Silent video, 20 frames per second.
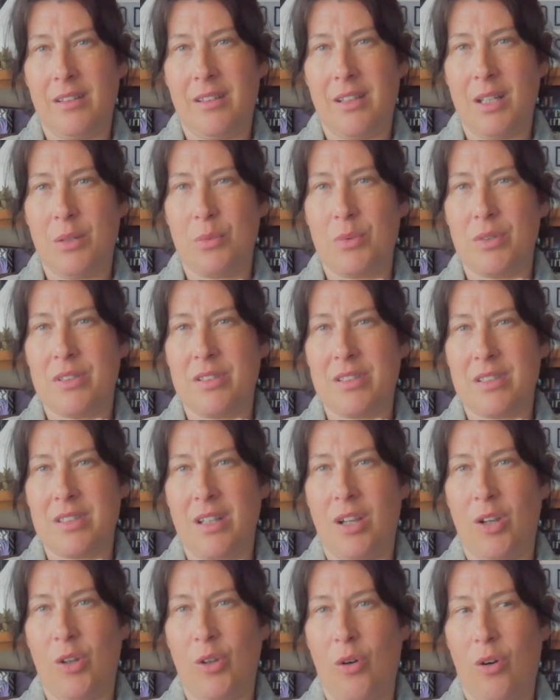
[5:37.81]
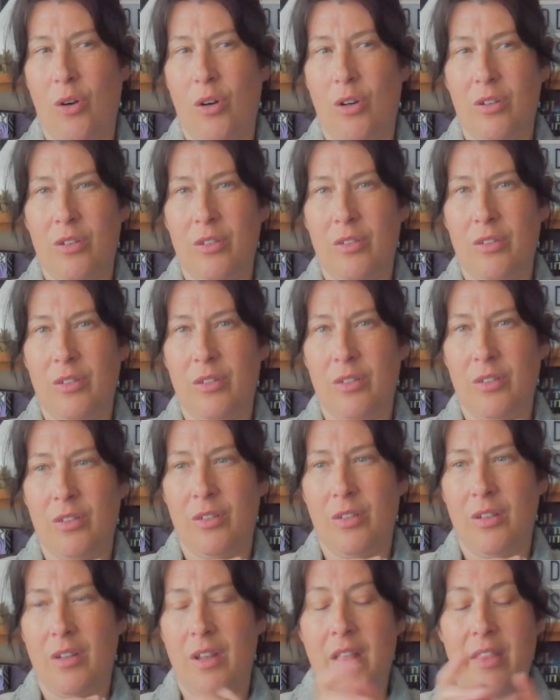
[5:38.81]
It was a lot.
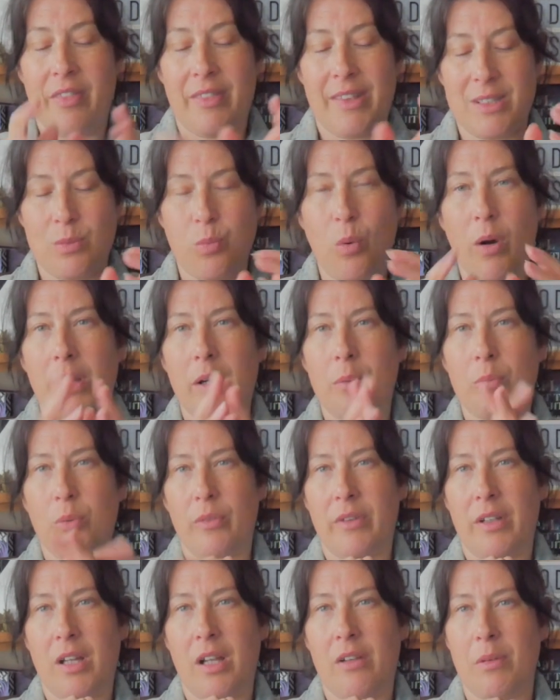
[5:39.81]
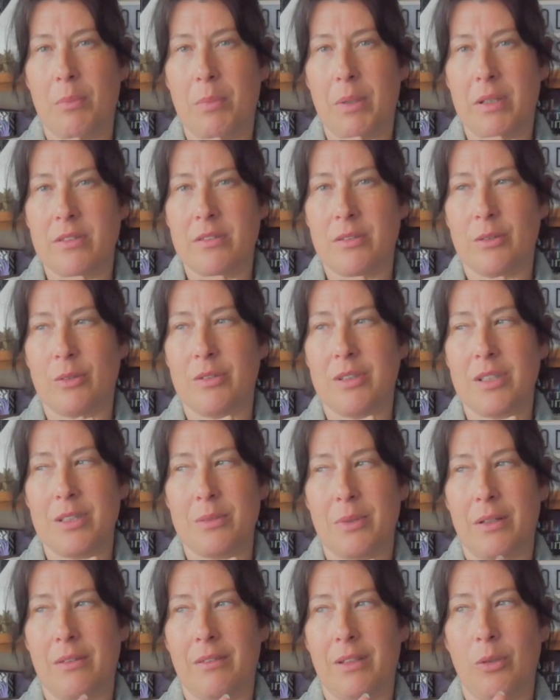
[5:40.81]
That's why I bought the colouring pencils as
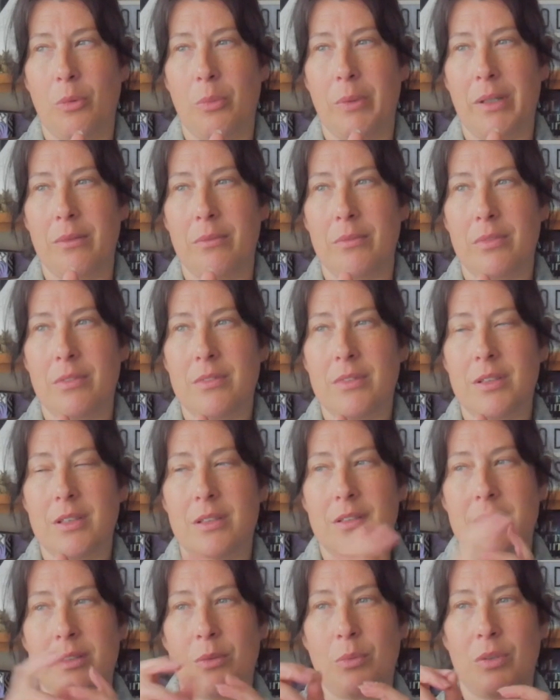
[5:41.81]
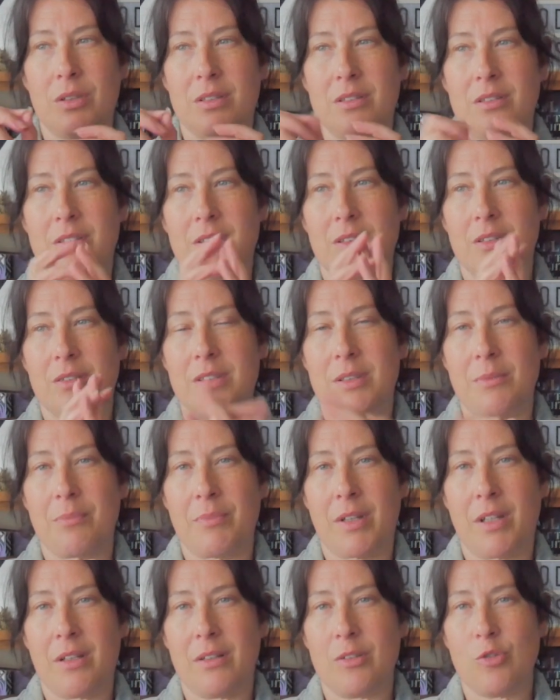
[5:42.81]
well a little bit, because I wanted to do some
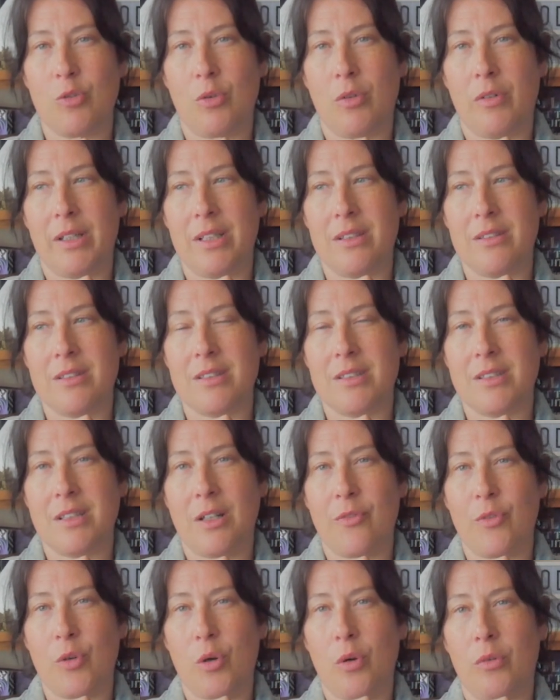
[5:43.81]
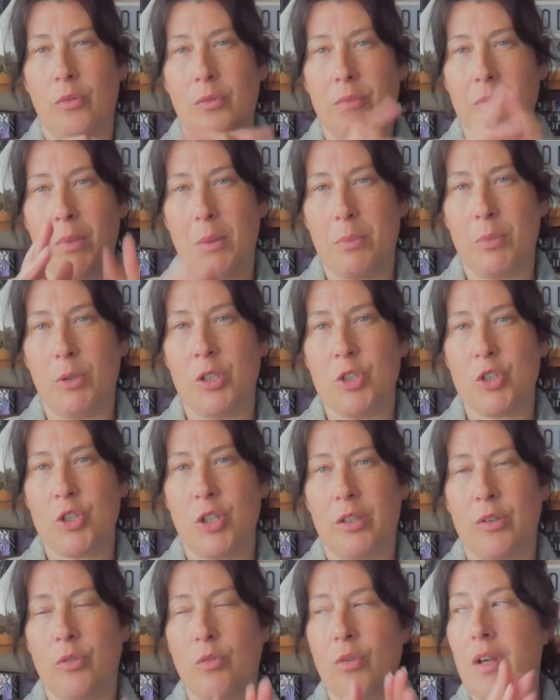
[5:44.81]
drawings and stuff on my bullet
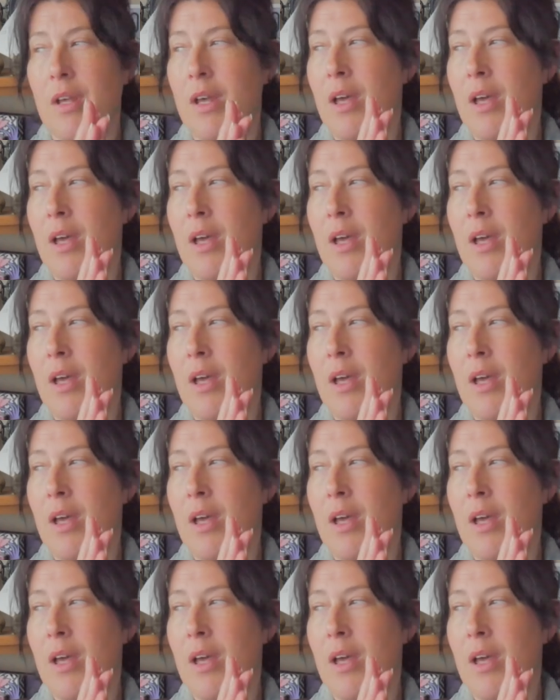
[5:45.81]
journal.